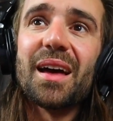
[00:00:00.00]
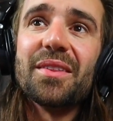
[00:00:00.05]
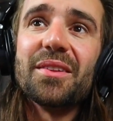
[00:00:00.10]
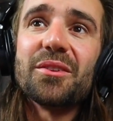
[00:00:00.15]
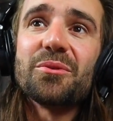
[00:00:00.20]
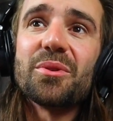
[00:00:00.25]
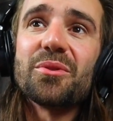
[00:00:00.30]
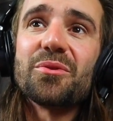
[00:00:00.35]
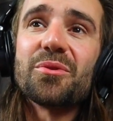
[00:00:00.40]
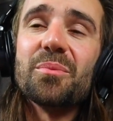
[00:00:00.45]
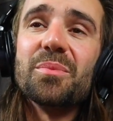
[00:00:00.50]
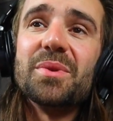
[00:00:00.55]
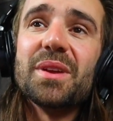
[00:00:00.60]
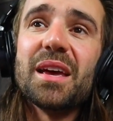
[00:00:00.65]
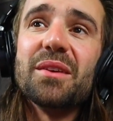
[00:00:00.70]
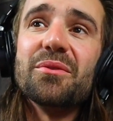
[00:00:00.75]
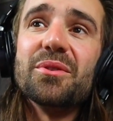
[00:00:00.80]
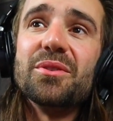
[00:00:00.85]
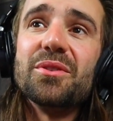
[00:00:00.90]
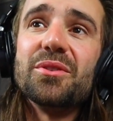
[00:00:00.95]
This one's from
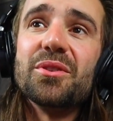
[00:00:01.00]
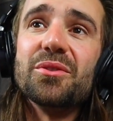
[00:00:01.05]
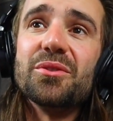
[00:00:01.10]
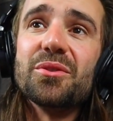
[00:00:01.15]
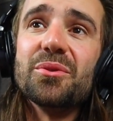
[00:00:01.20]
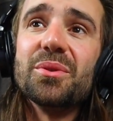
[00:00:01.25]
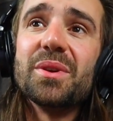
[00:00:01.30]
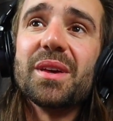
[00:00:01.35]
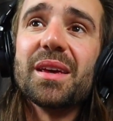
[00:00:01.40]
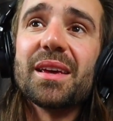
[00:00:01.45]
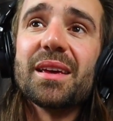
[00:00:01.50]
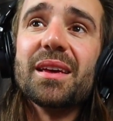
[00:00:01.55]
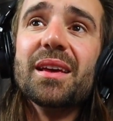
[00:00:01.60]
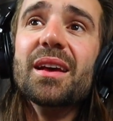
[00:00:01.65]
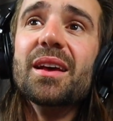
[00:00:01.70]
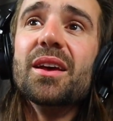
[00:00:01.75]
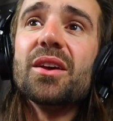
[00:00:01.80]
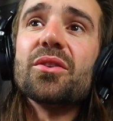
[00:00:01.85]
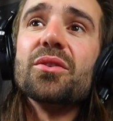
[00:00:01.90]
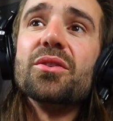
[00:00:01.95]
David Suzuki.
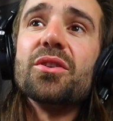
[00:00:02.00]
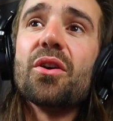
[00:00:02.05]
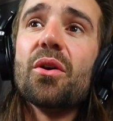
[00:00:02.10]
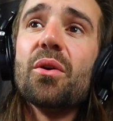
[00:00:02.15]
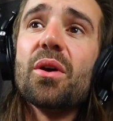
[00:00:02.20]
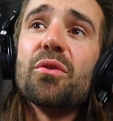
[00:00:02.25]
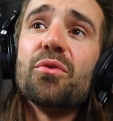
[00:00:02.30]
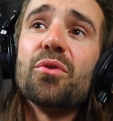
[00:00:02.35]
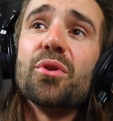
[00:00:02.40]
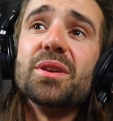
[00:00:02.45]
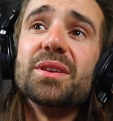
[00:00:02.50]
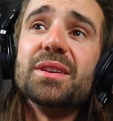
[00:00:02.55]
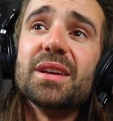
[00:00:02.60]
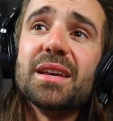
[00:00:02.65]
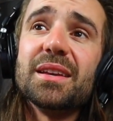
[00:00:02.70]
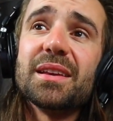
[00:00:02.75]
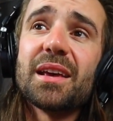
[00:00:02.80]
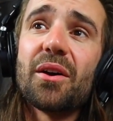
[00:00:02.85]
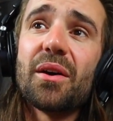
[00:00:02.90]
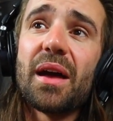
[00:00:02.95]
Could you go over in
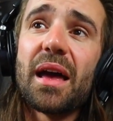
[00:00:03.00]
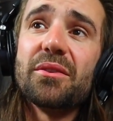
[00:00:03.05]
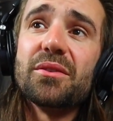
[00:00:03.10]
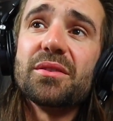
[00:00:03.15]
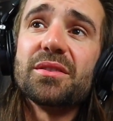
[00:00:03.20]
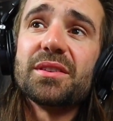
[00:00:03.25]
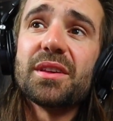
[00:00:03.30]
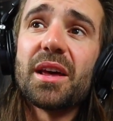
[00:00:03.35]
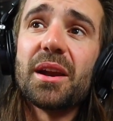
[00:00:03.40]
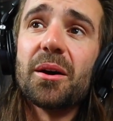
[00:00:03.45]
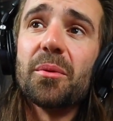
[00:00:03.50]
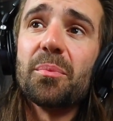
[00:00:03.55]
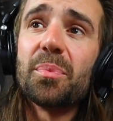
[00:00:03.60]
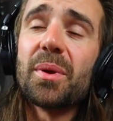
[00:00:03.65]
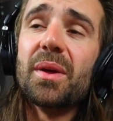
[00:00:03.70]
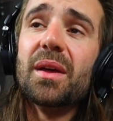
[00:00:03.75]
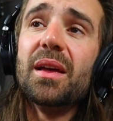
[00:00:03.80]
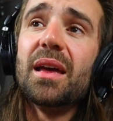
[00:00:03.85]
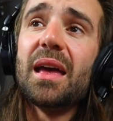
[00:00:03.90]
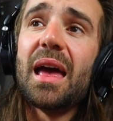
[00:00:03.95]
detail how you set up
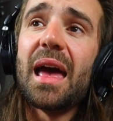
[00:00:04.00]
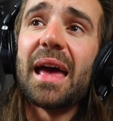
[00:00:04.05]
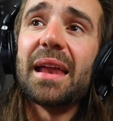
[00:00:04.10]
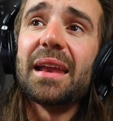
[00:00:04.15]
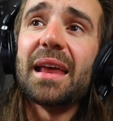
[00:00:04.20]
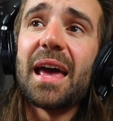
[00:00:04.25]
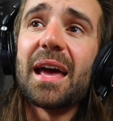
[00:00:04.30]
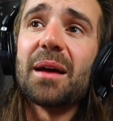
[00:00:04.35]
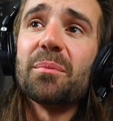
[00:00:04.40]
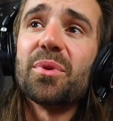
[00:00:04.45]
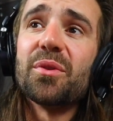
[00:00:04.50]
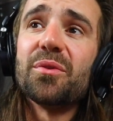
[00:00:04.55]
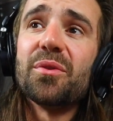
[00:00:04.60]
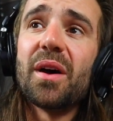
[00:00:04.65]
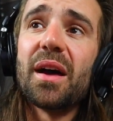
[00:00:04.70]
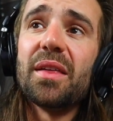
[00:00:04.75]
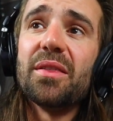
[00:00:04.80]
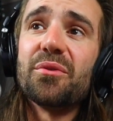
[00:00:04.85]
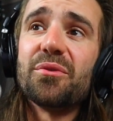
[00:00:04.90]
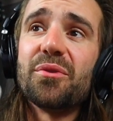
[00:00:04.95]
and
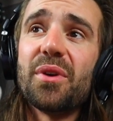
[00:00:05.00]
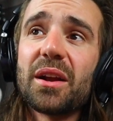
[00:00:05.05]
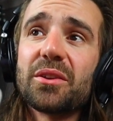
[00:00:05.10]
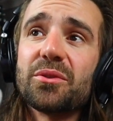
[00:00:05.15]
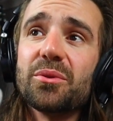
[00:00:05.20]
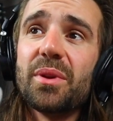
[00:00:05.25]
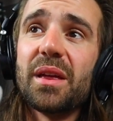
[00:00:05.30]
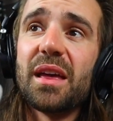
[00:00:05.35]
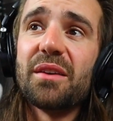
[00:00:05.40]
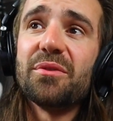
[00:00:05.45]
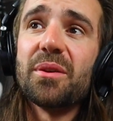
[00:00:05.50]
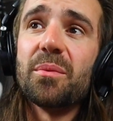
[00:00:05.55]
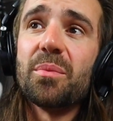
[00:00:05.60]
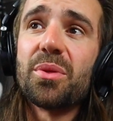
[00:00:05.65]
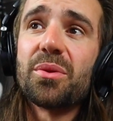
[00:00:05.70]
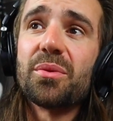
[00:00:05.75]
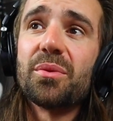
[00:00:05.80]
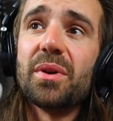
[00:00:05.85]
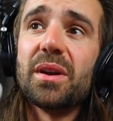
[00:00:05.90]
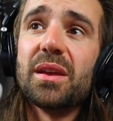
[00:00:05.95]
amplify the Fractal
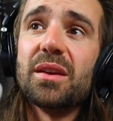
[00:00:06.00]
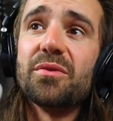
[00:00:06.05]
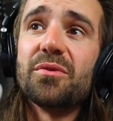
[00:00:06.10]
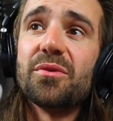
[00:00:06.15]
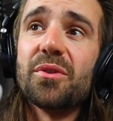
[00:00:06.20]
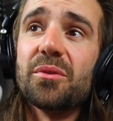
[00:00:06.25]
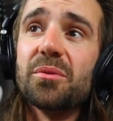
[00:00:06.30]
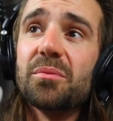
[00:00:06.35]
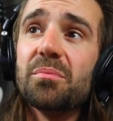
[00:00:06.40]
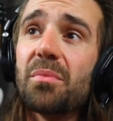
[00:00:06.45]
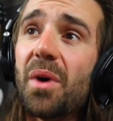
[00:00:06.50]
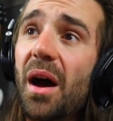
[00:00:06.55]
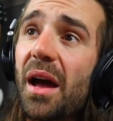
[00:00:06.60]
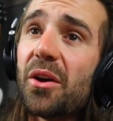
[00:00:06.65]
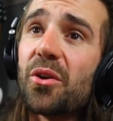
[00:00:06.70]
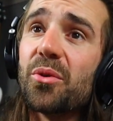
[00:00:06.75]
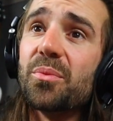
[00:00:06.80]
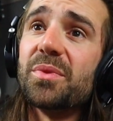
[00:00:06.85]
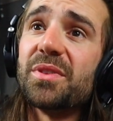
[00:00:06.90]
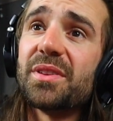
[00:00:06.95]
FM3 for my
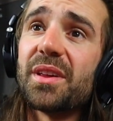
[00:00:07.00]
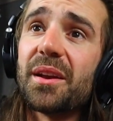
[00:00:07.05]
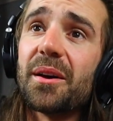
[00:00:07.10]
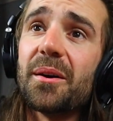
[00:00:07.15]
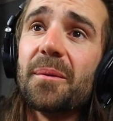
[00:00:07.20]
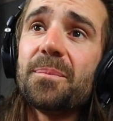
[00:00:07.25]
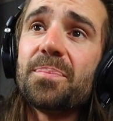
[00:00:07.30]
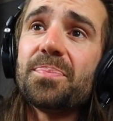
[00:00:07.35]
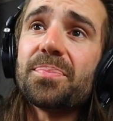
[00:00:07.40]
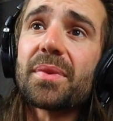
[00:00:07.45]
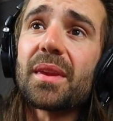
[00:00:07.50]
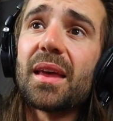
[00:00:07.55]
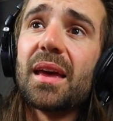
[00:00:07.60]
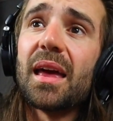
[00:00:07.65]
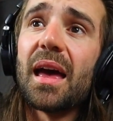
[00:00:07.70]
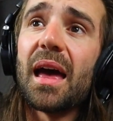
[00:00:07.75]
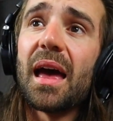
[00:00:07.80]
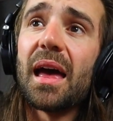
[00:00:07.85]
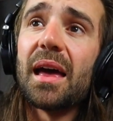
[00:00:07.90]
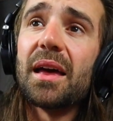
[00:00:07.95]
home setup
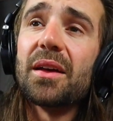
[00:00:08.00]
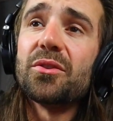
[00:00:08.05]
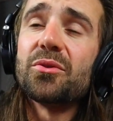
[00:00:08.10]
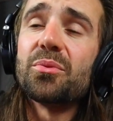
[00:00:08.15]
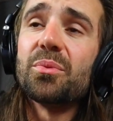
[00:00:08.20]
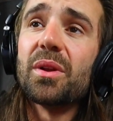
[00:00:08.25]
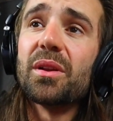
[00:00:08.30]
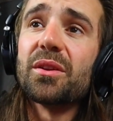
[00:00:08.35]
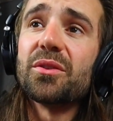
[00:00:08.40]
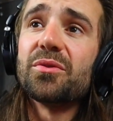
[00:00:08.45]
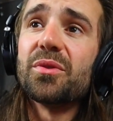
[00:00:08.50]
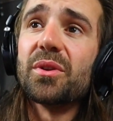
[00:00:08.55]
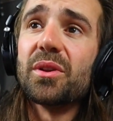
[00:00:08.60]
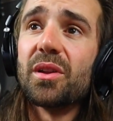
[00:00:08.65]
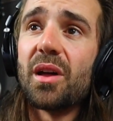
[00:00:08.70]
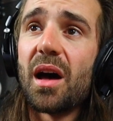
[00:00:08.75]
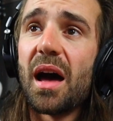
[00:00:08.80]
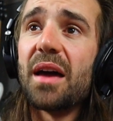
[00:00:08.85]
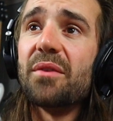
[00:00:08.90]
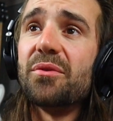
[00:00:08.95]
as well as for
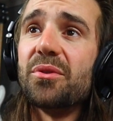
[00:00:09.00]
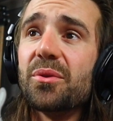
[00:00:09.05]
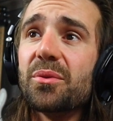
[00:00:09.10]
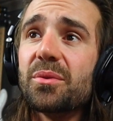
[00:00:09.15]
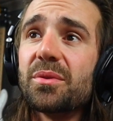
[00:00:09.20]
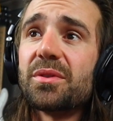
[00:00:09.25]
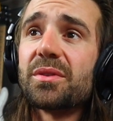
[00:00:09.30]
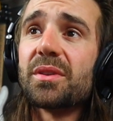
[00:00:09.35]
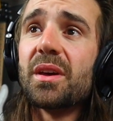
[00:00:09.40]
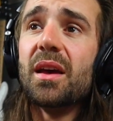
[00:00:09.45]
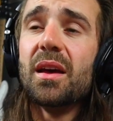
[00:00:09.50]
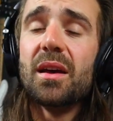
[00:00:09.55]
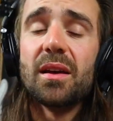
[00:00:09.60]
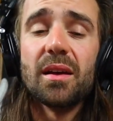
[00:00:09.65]
live use?